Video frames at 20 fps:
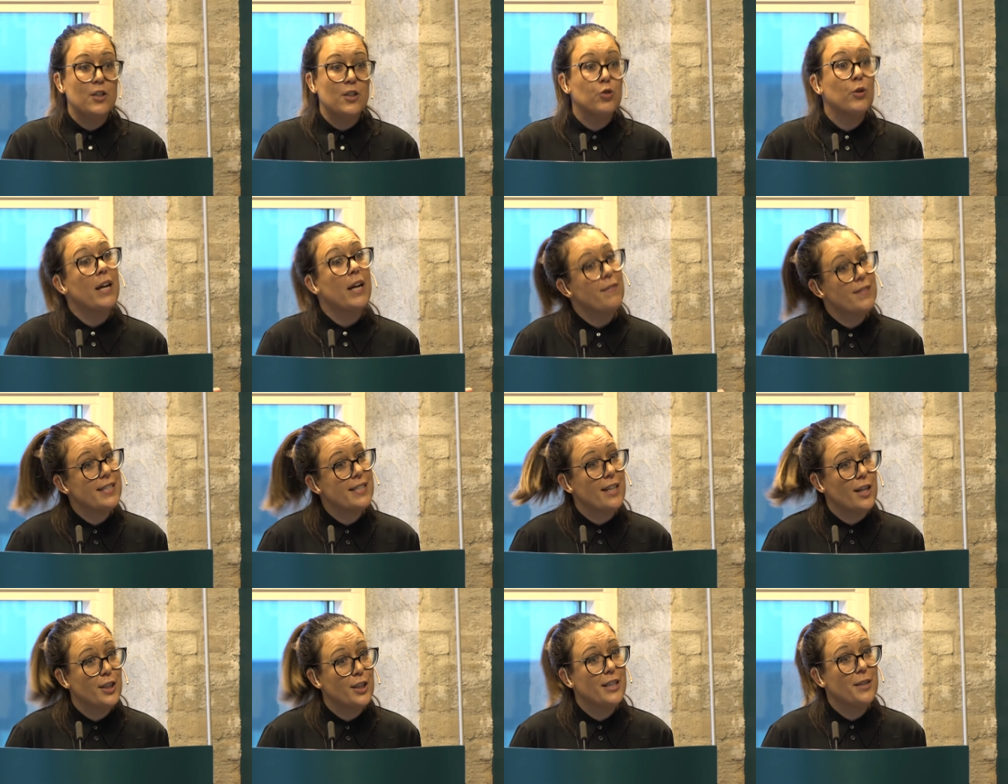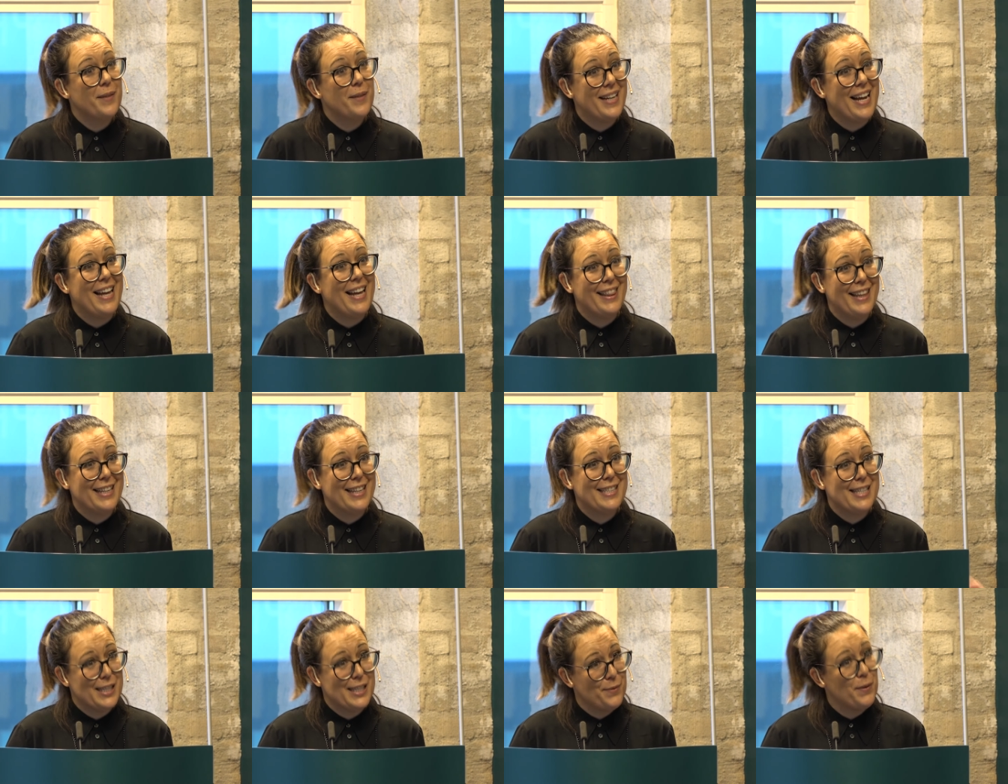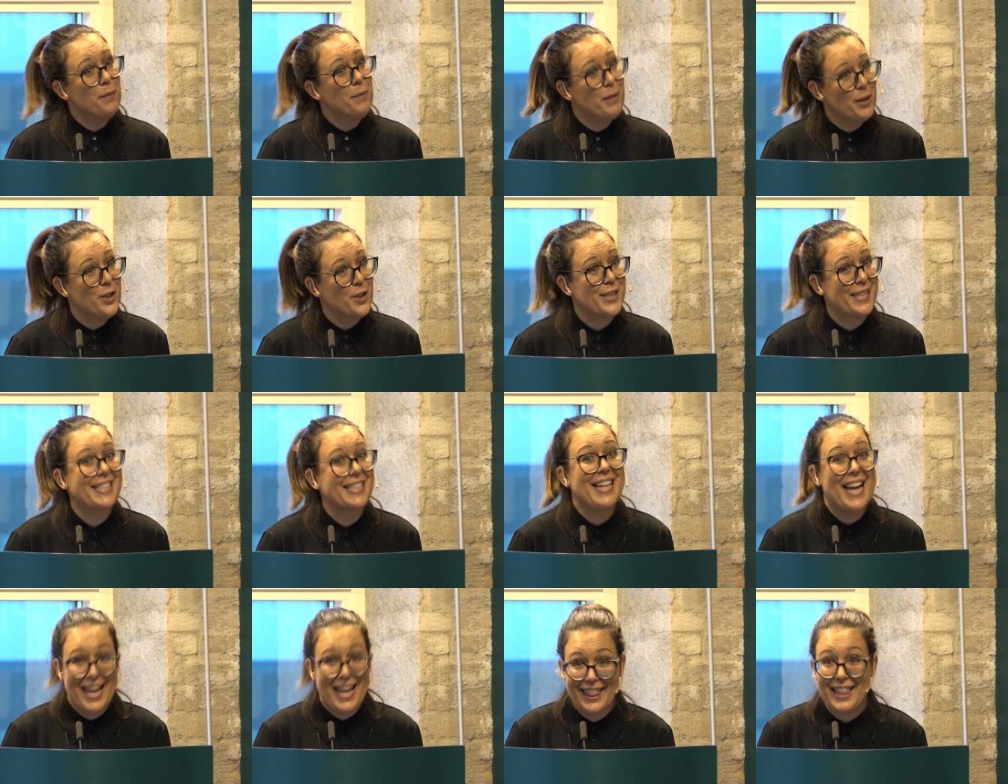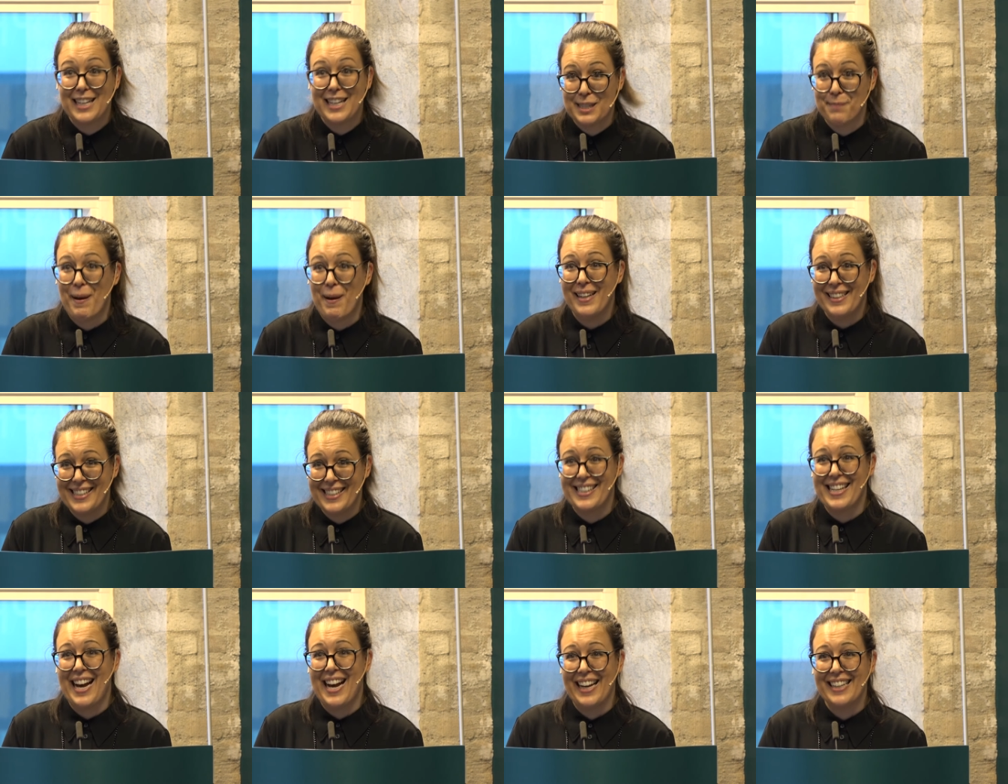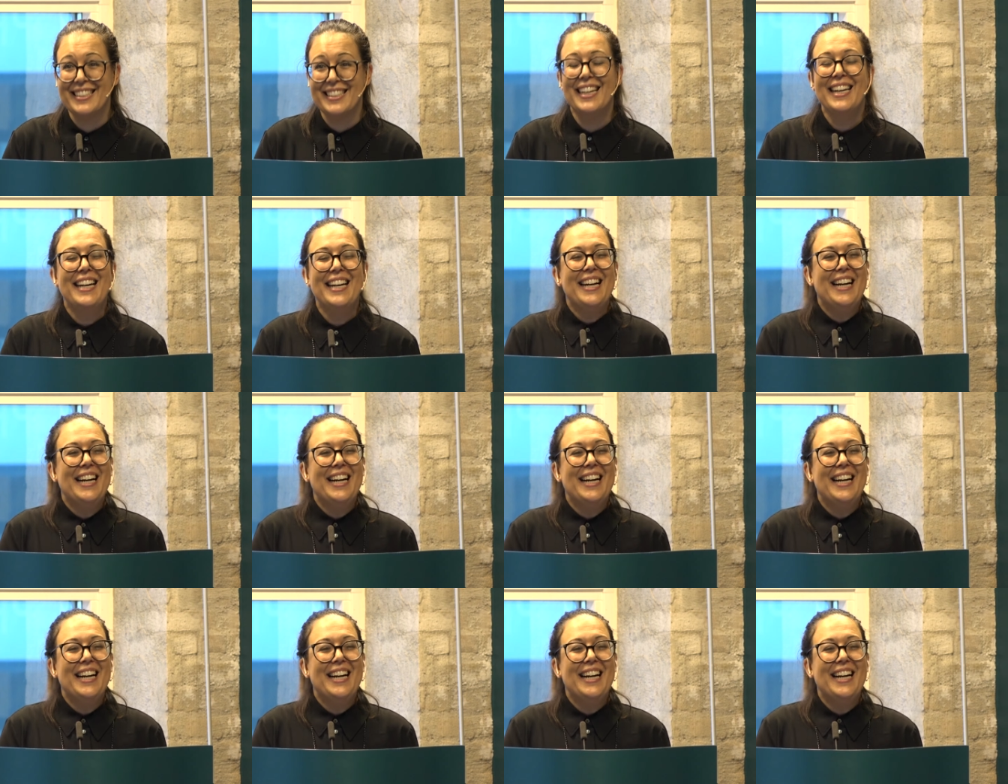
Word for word: I should have started with ethics as well because it's ethics by design.